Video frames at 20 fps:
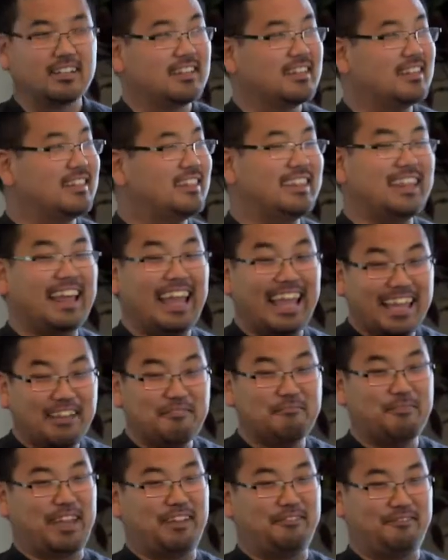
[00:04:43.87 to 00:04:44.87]
They
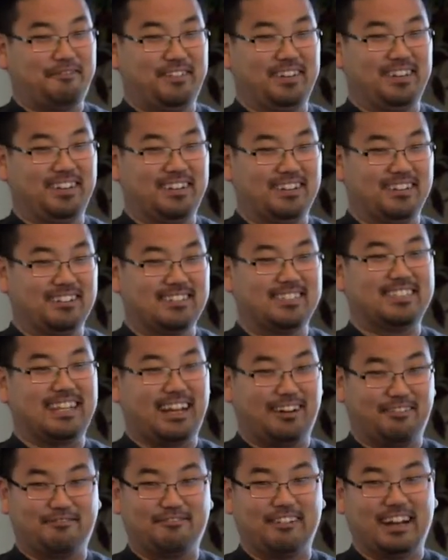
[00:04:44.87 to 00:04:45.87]
may feel
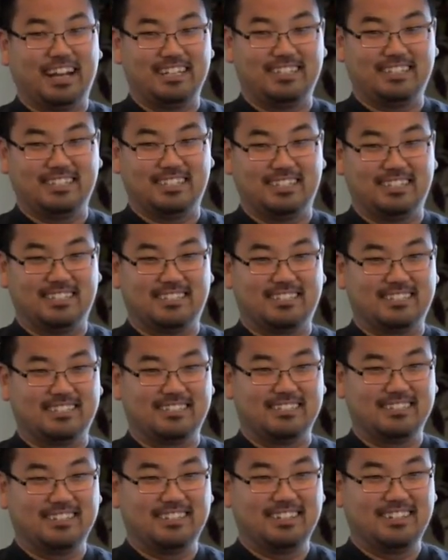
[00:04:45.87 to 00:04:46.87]

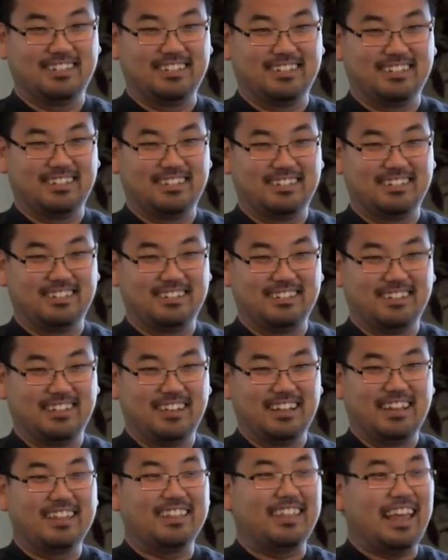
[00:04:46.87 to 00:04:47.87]
self-righteous.
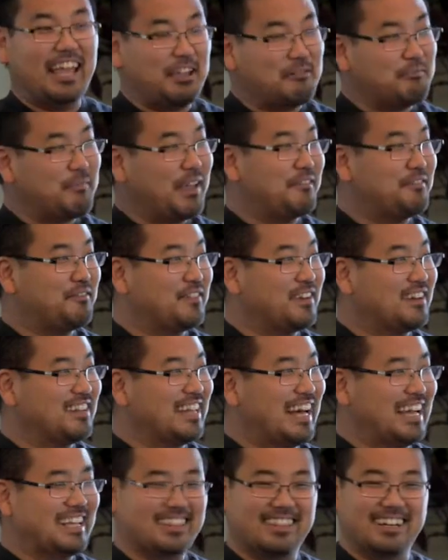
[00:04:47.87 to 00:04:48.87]
They may feel
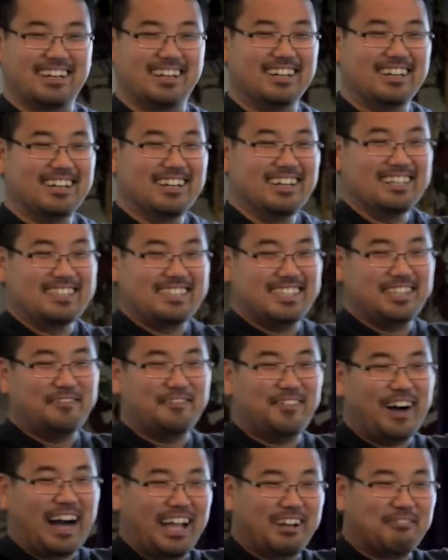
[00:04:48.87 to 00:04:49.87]
like the
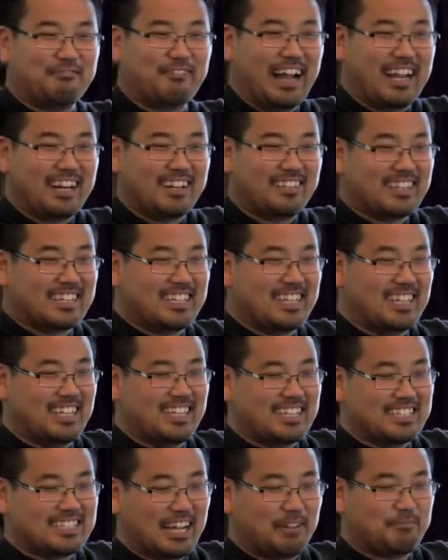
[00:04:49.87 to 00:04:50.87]
divine right of the
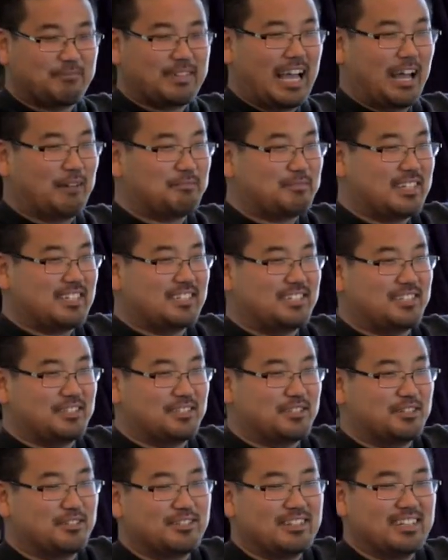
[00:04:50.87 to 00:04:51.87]
kings. I'm tapped
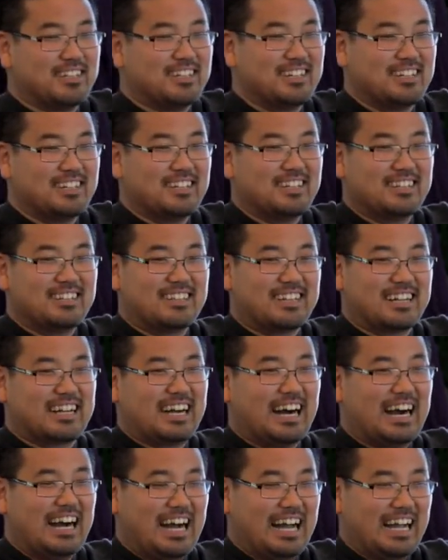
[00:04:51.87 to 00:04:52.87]
into the
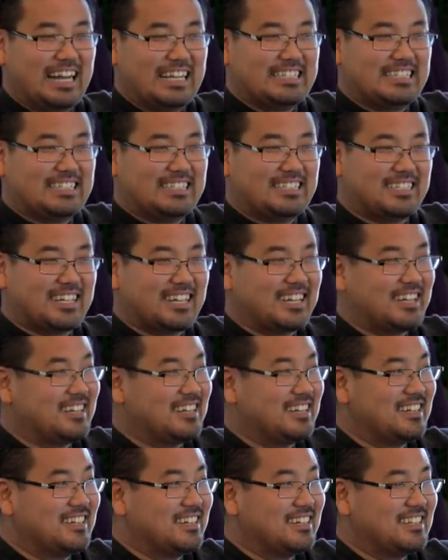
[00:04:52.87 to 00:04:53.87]
gods.
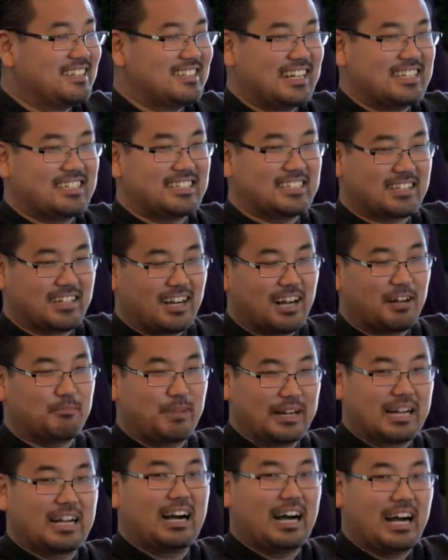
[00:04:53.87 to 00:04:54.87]
not just God,
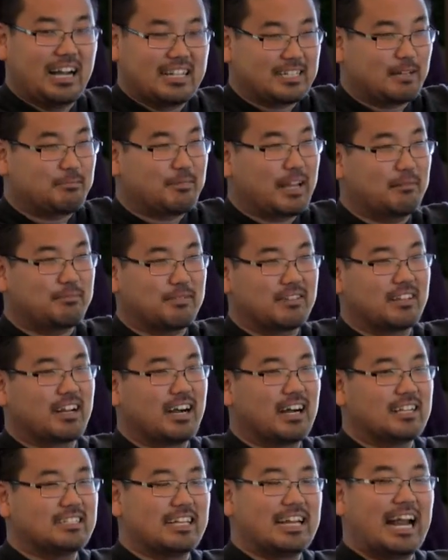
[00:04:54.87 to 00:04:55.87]
but gods. I'm tapped into gods.